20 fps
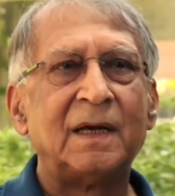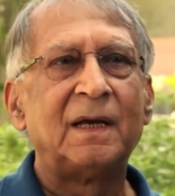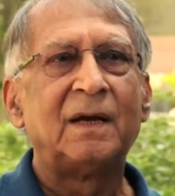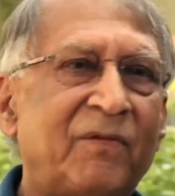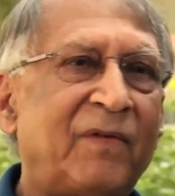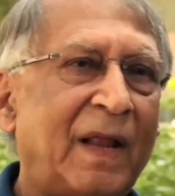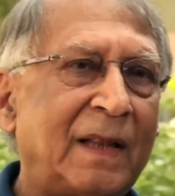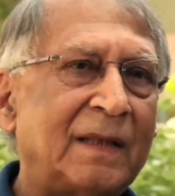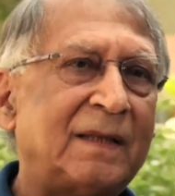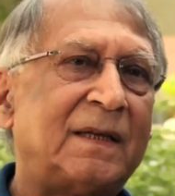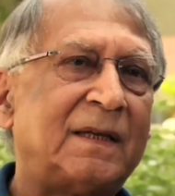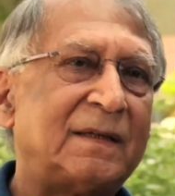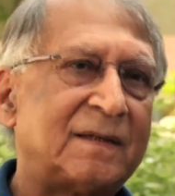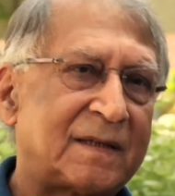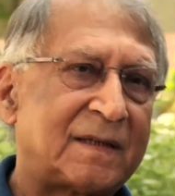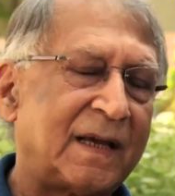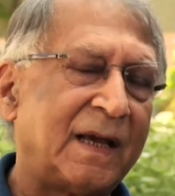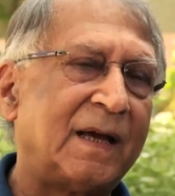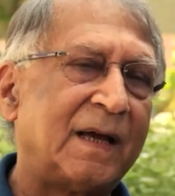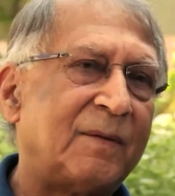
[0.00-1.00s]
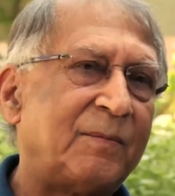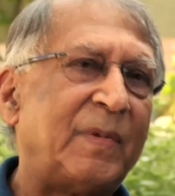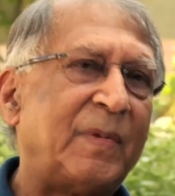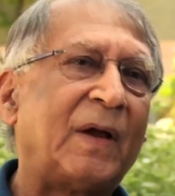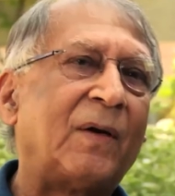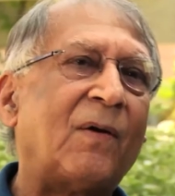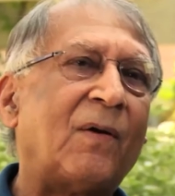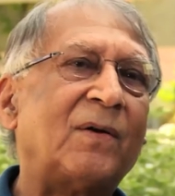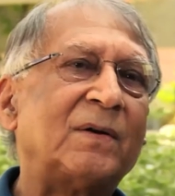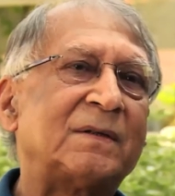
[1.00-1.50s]
Wealth is there
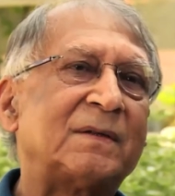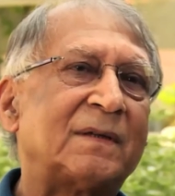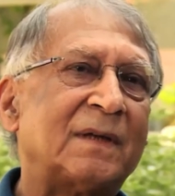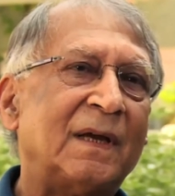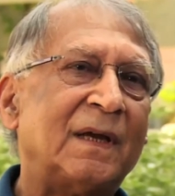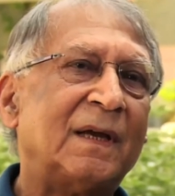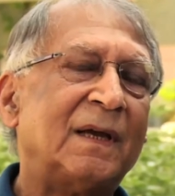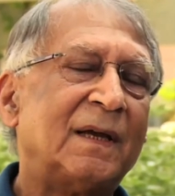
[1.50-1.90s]
because